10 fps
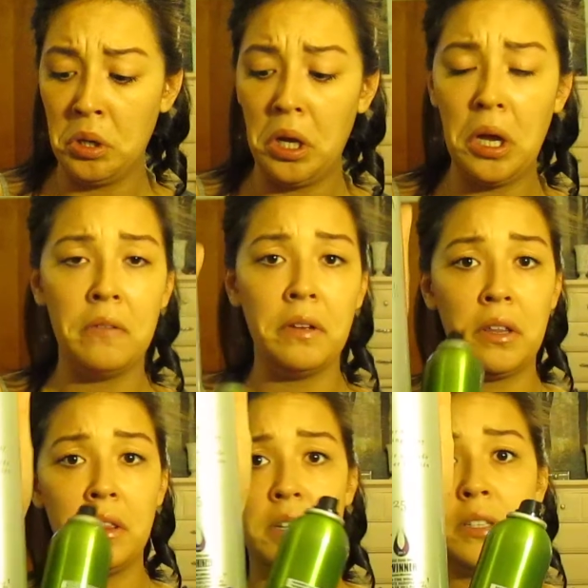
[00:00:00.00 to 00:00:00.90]
I have like
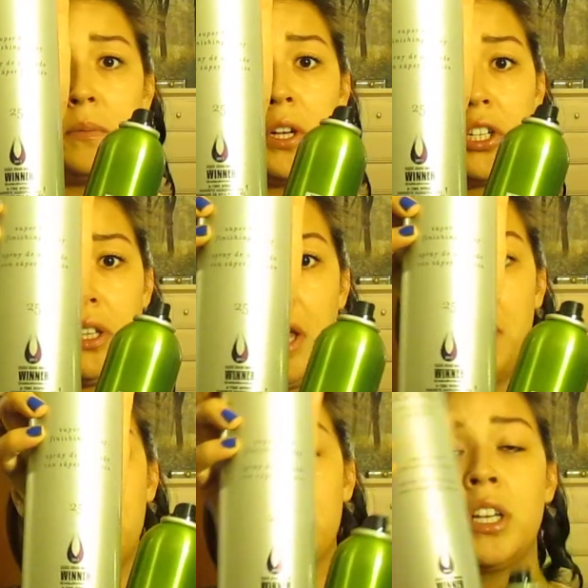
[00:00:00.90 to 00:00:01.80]
this much
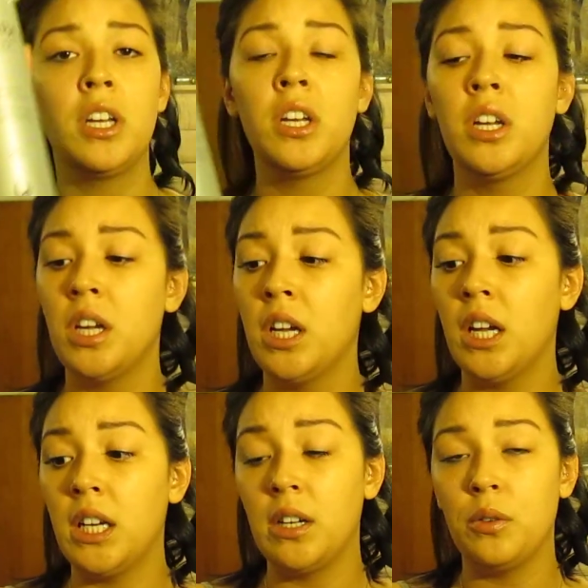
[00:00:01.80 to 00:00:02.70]
left.
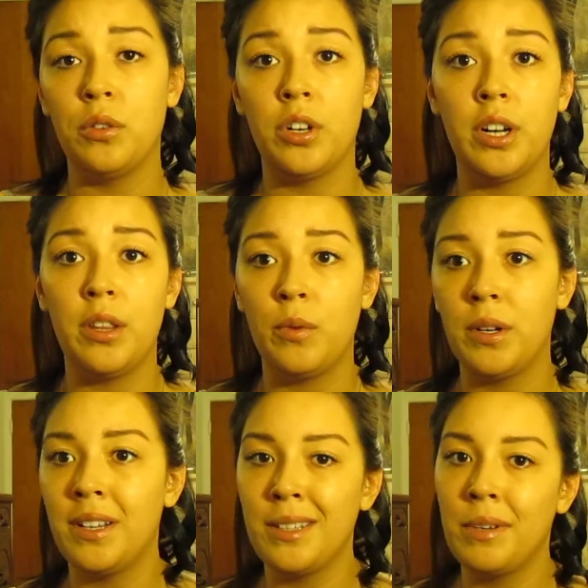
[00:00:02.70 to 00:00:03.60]
I need to order another one
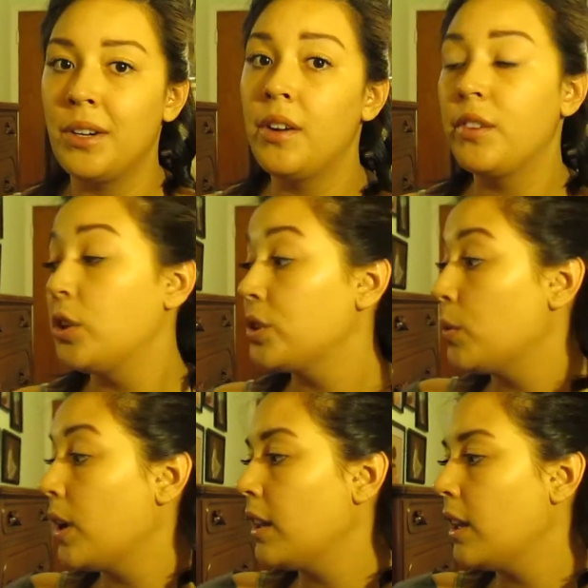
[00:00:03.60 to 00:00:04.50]
because we don't have an Ulta
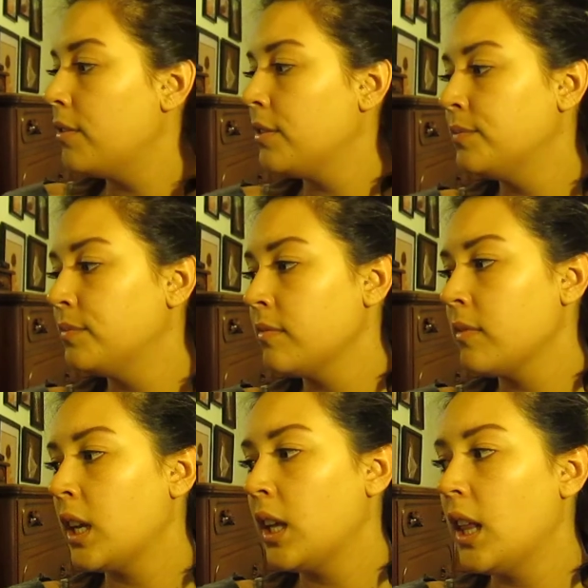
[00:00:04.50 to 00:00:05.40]
where I live.
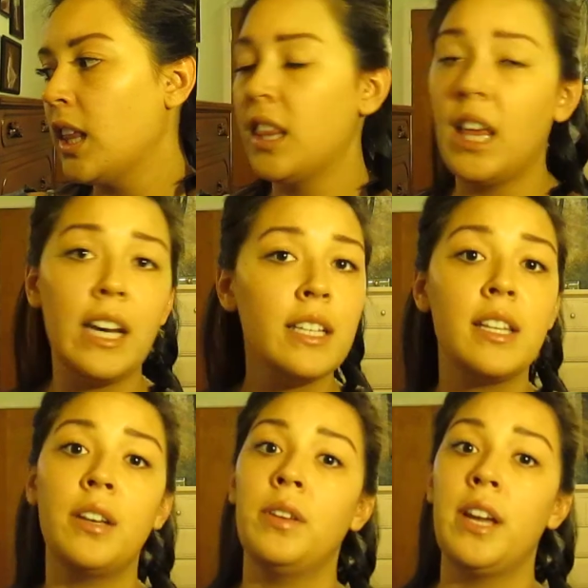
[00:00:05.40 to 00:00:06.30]
That is
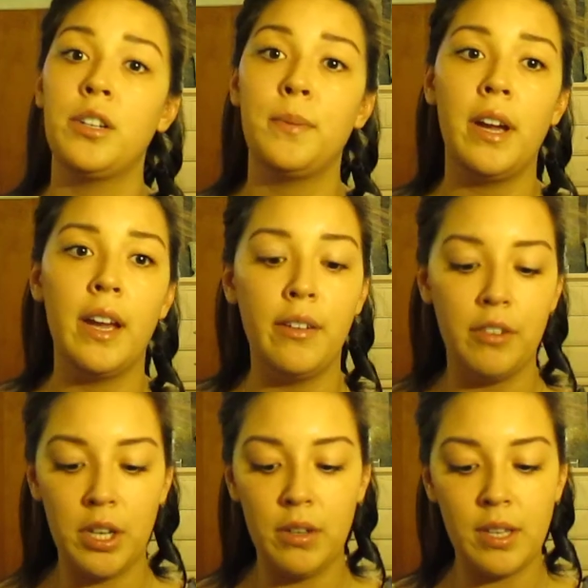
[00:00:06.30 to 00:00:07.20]
the only hairspray I ever
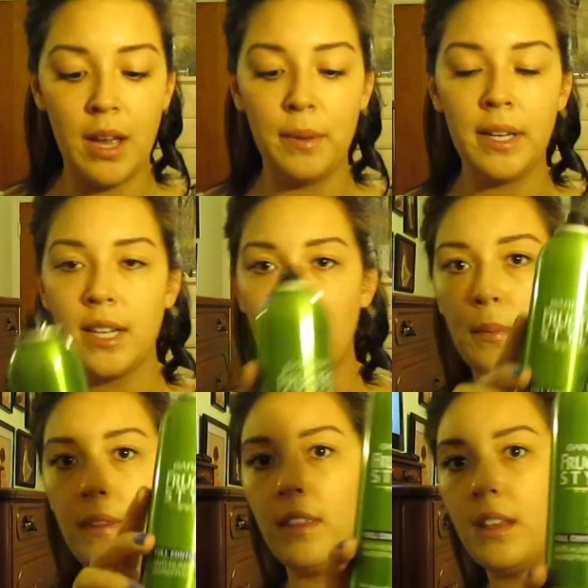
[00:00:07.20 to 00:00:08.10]
use. I picked up
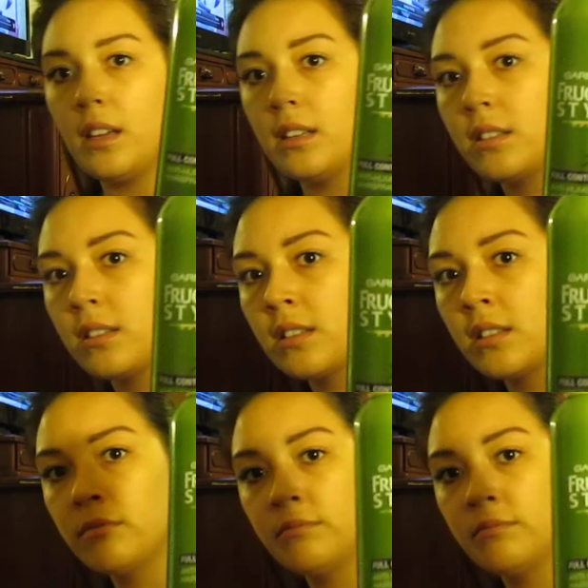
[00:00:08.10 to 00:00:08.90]
this